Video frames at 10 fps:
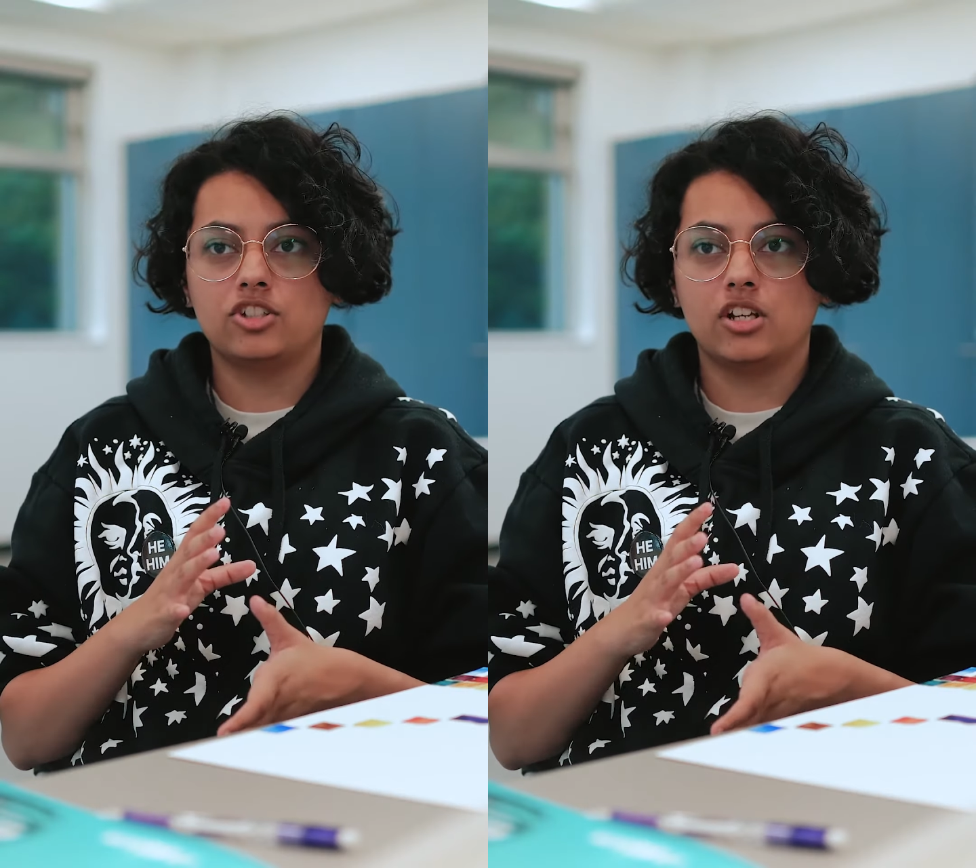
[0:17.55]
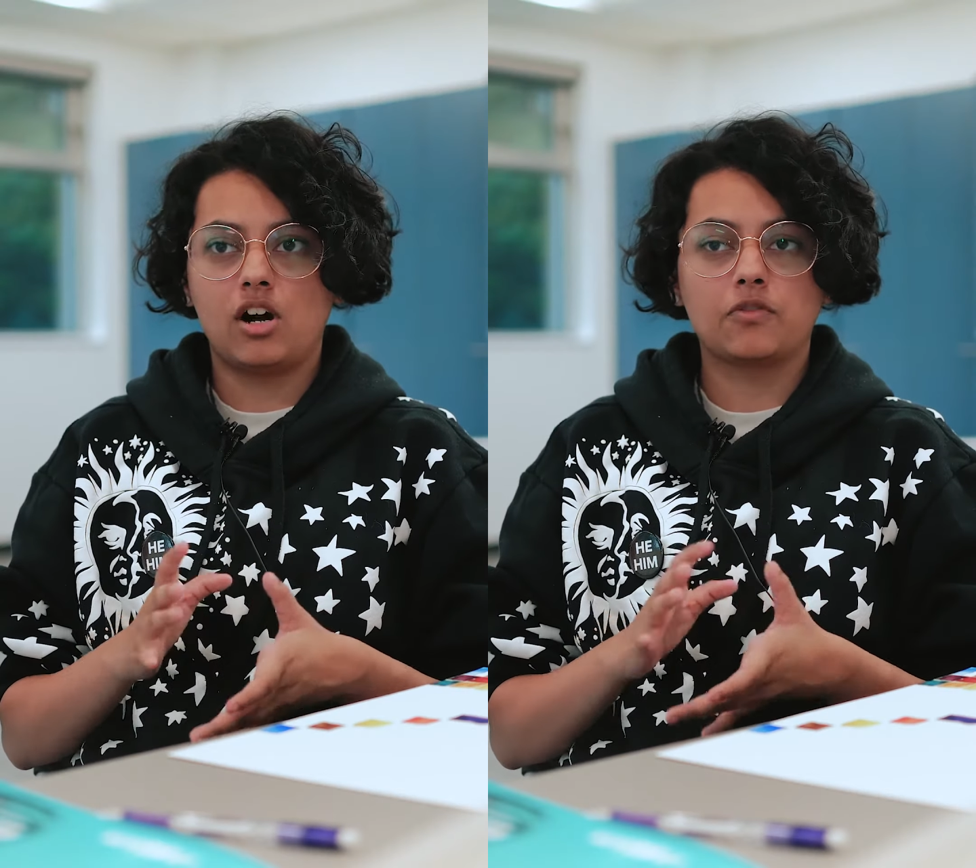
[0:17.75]

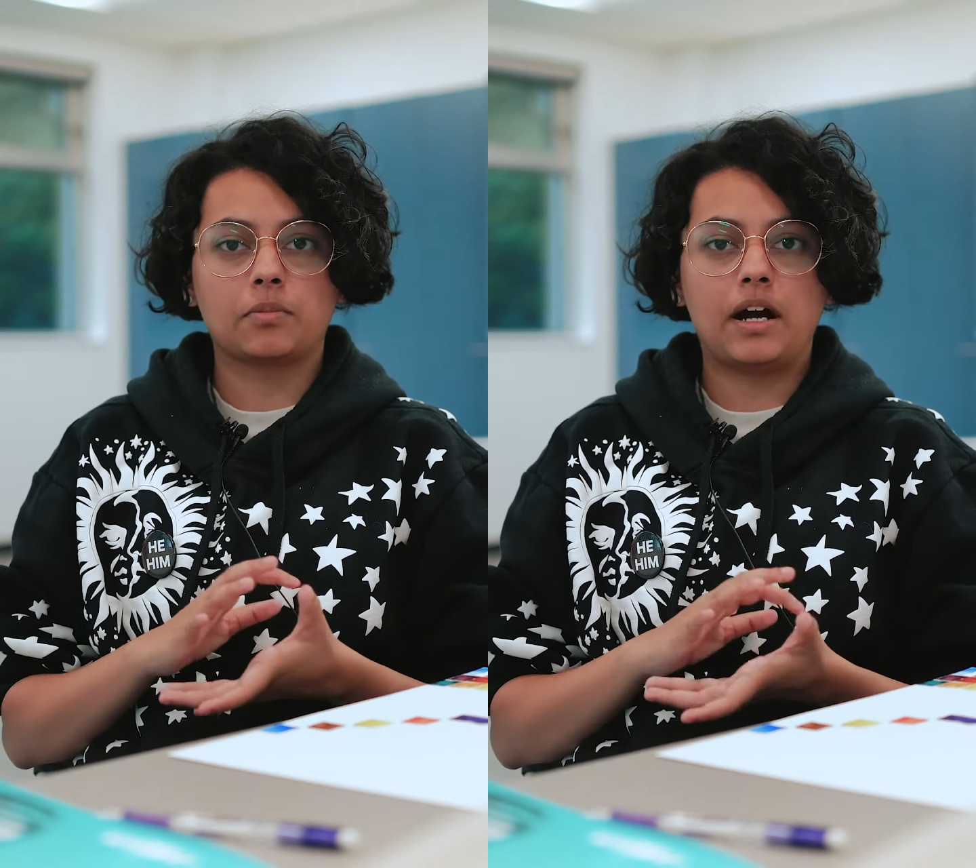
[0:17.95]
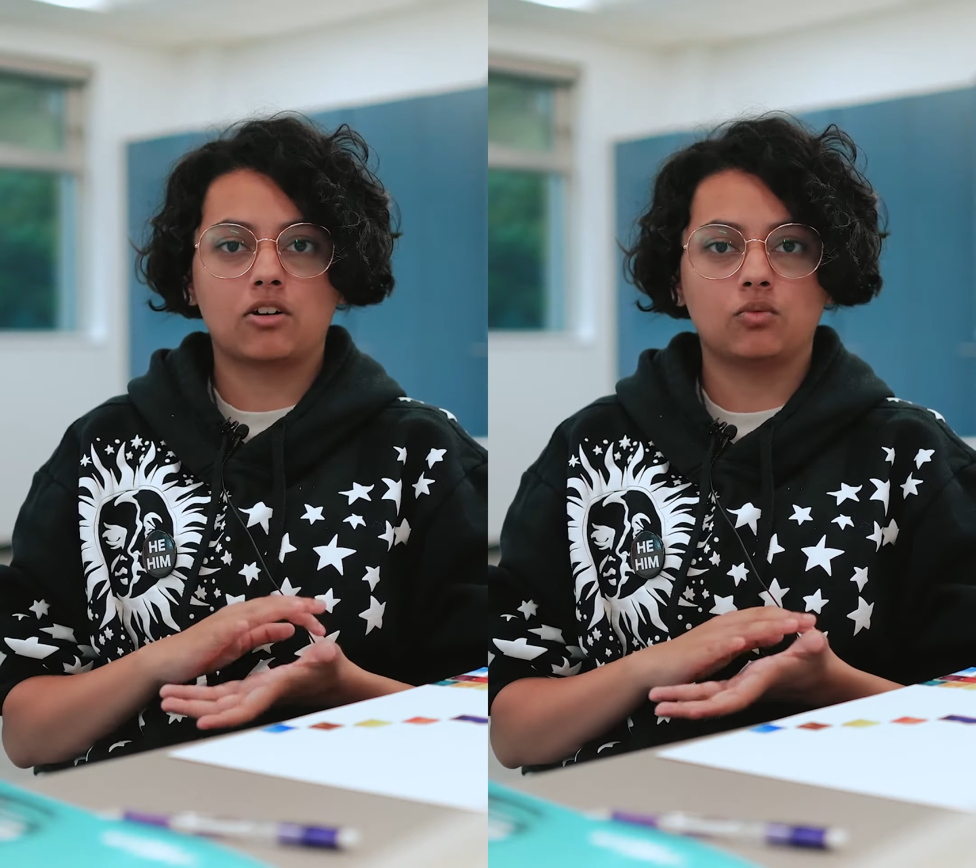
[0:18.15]
you know,
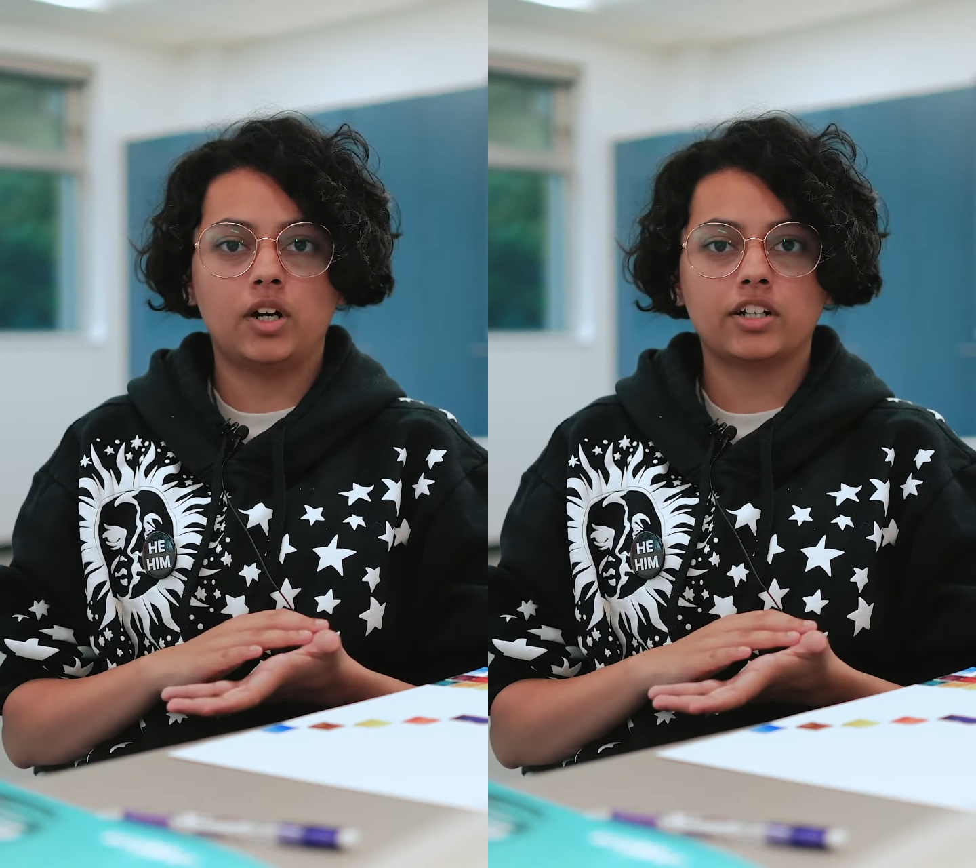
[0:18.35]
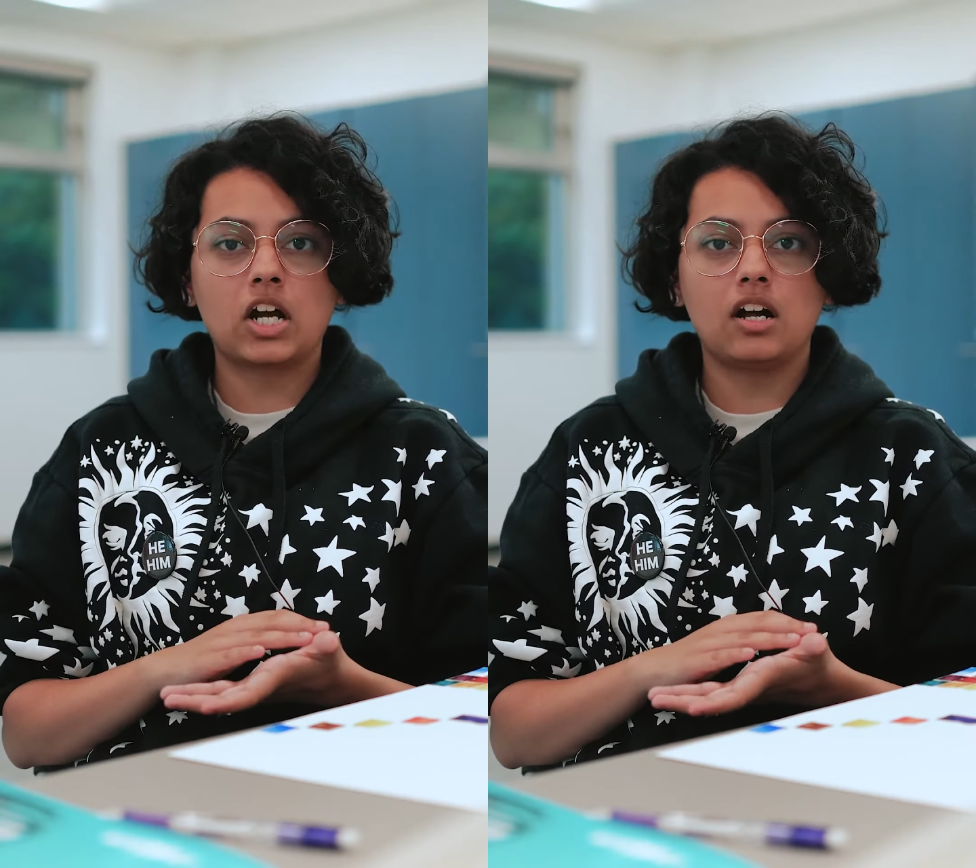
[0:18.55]
overpower
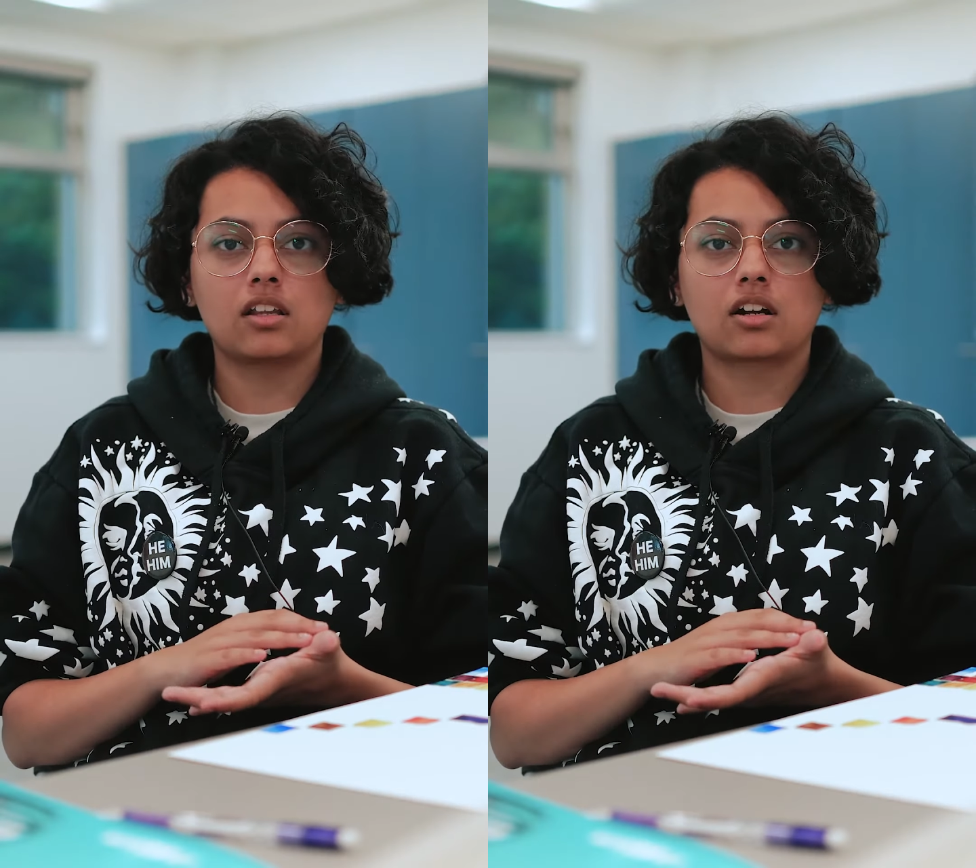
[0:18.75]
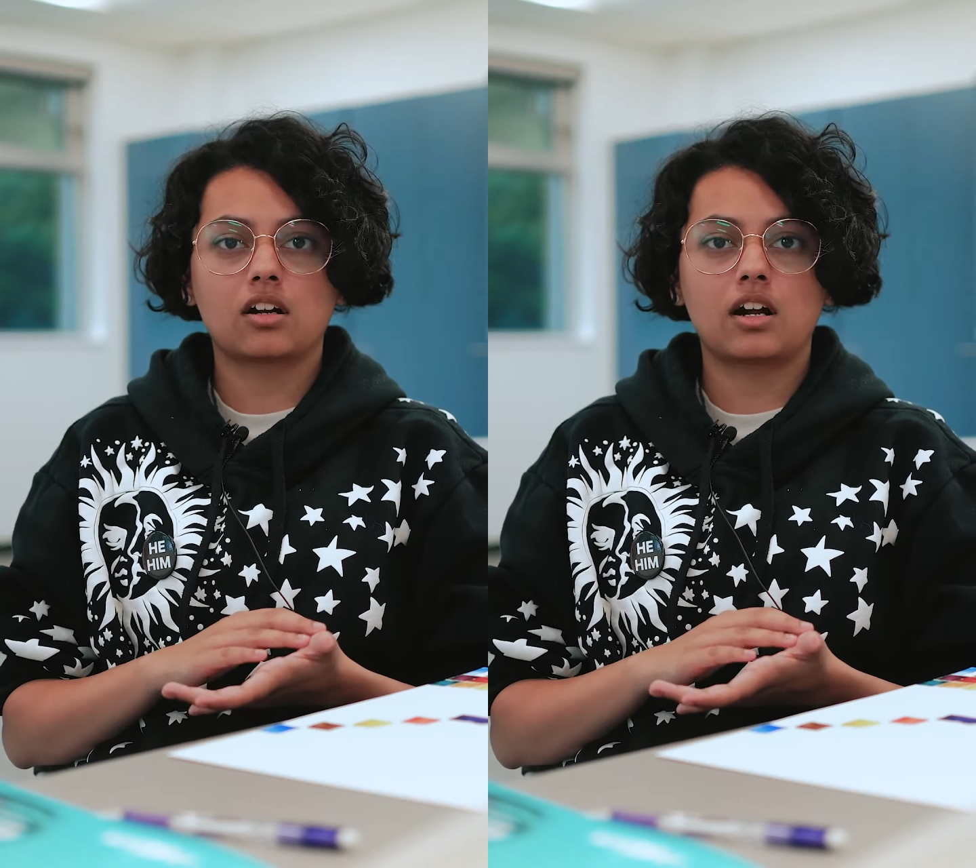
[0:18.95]
one color,